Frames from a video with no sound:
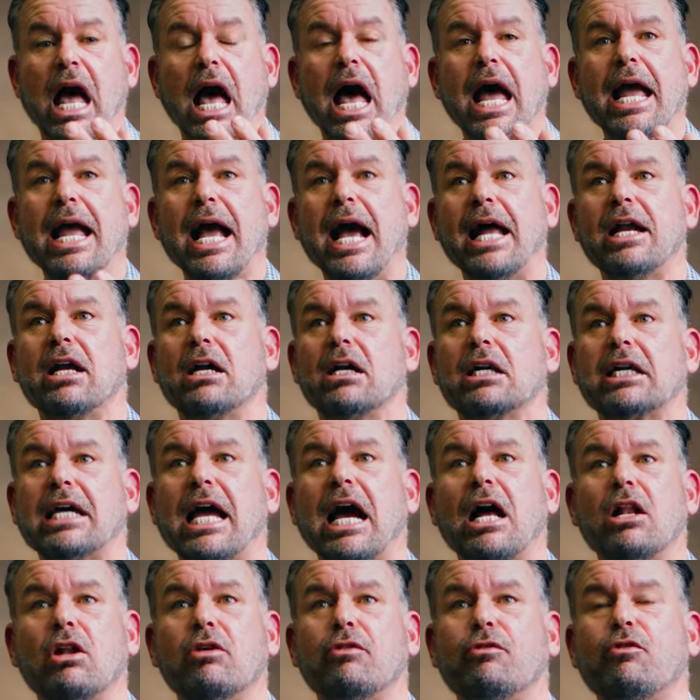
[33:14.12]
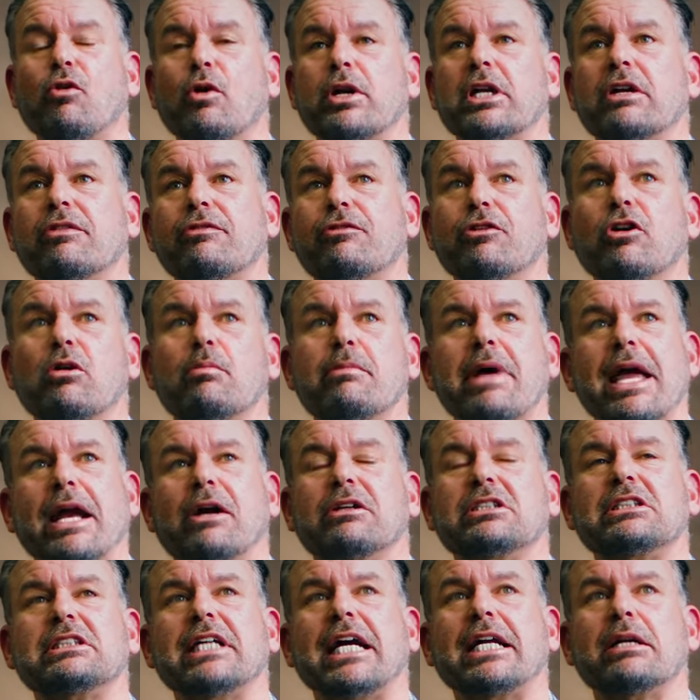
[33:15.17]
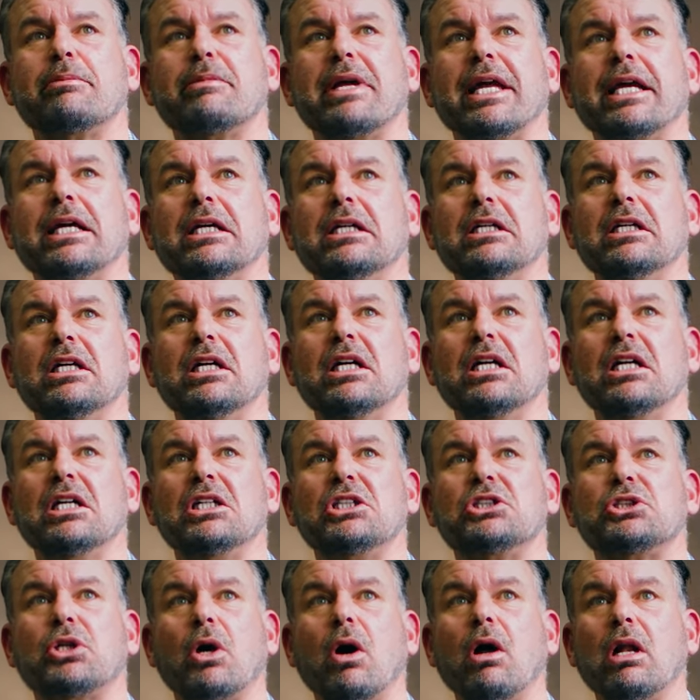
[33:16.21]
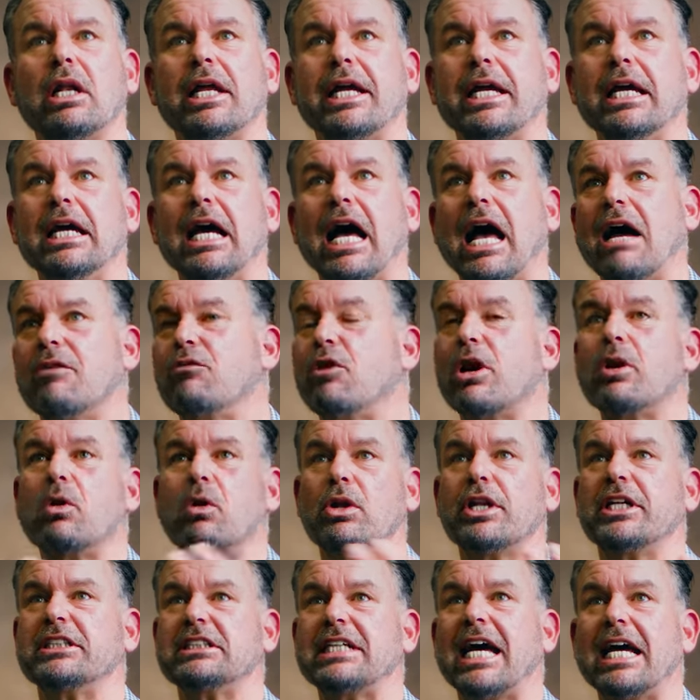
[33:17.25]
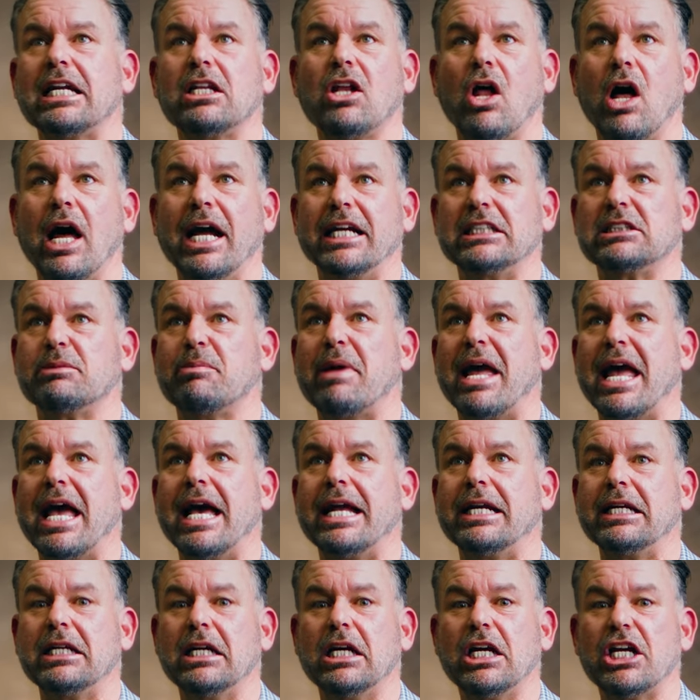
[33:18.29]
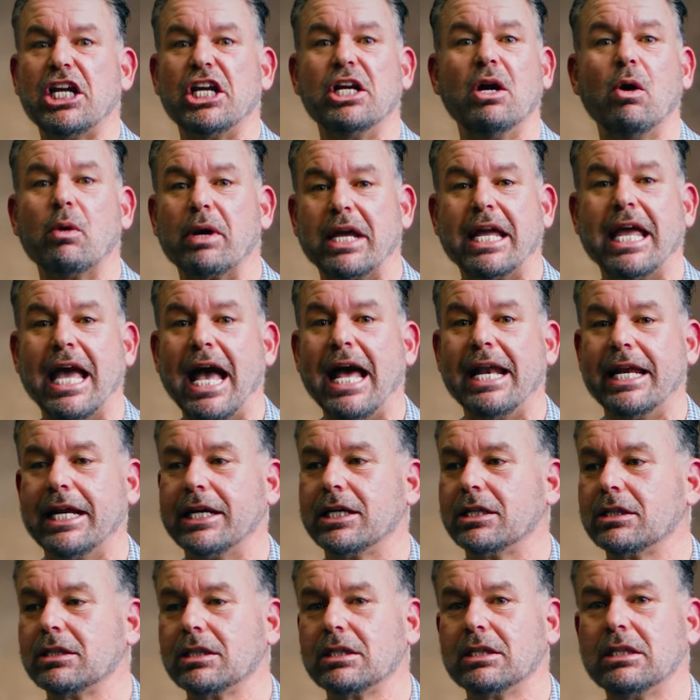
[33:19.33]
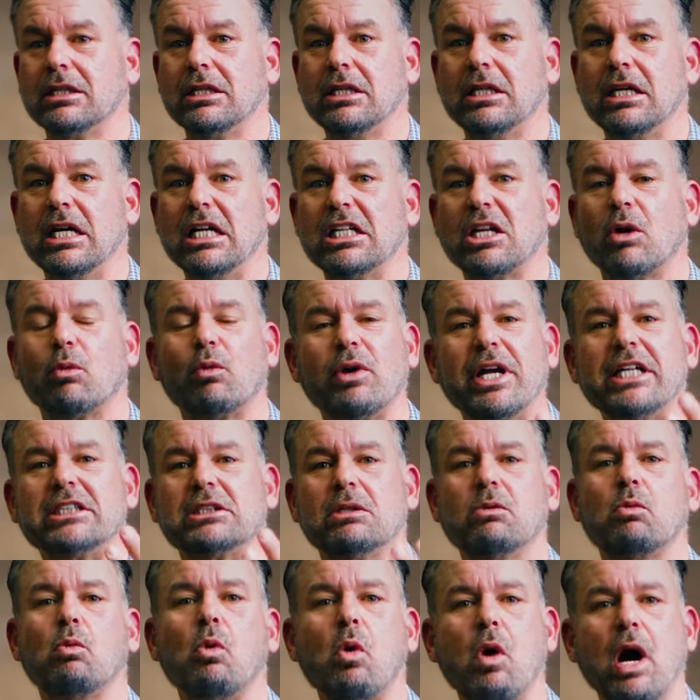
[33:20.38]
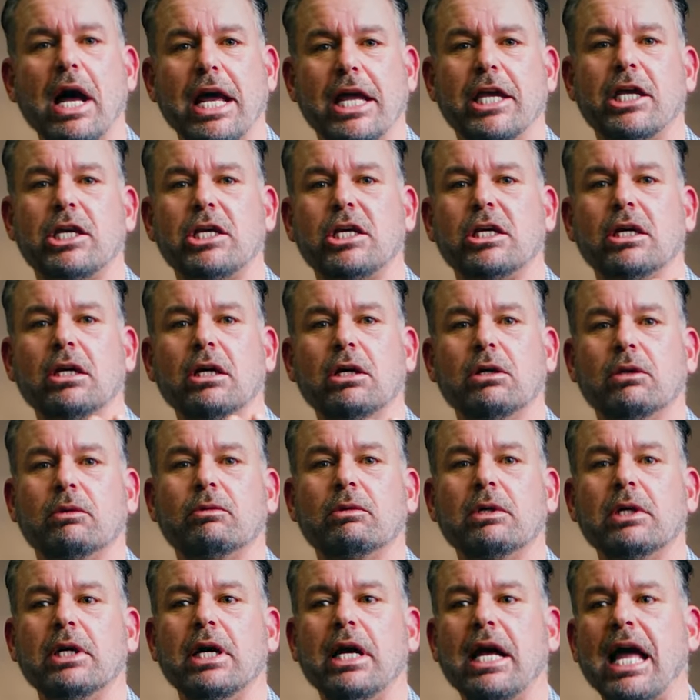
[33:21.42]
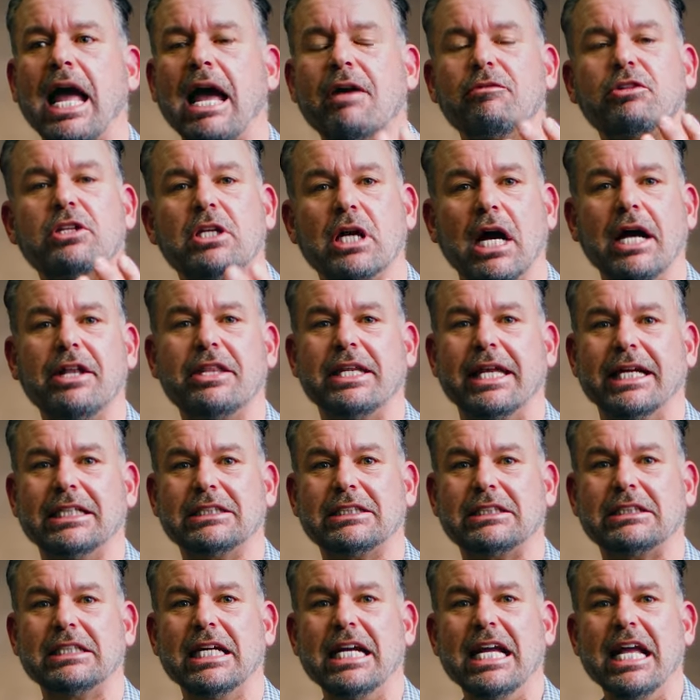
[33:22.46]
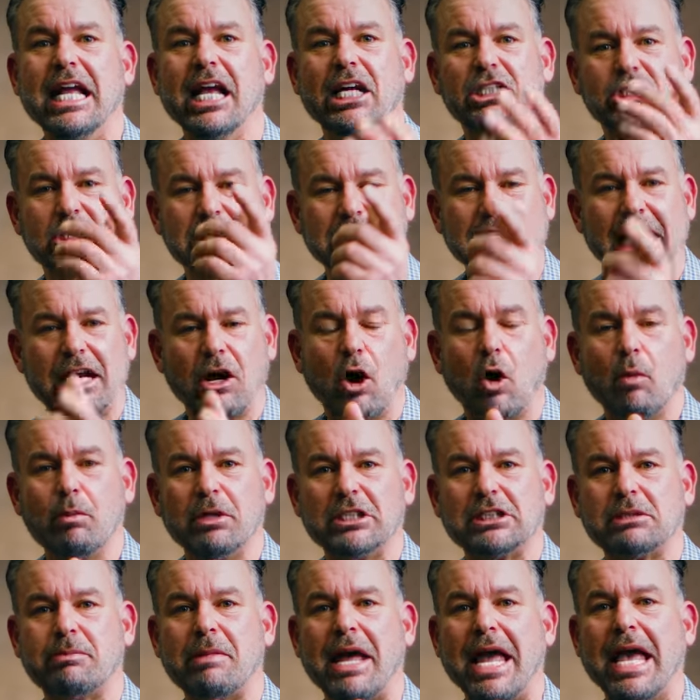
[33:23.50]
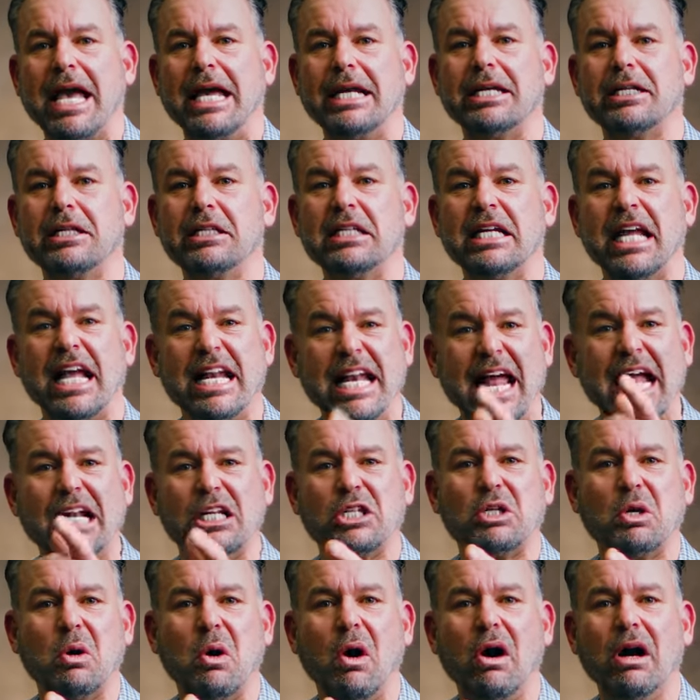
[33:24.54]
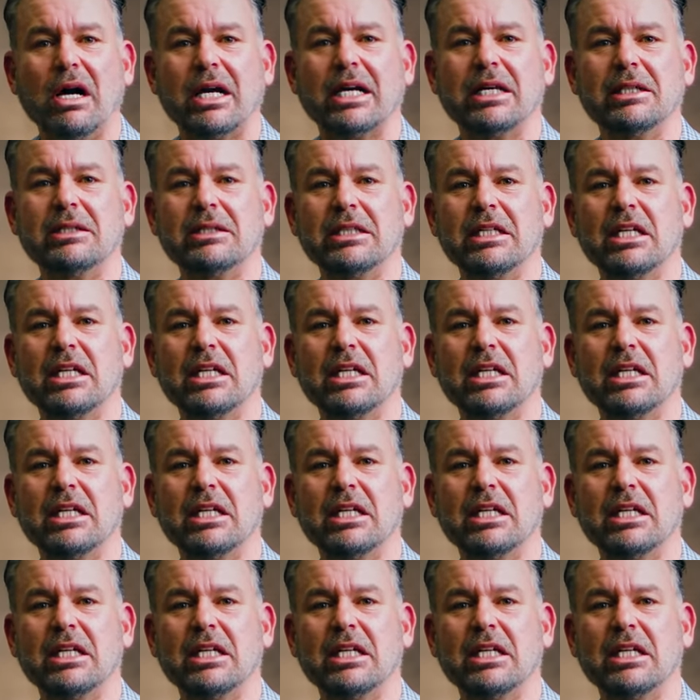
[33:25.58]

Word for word: I had a California filmmaker say to me, Charlie, I've read all these headlines, man. You don't get it. The reason why you have done this is because that homeless man and that dog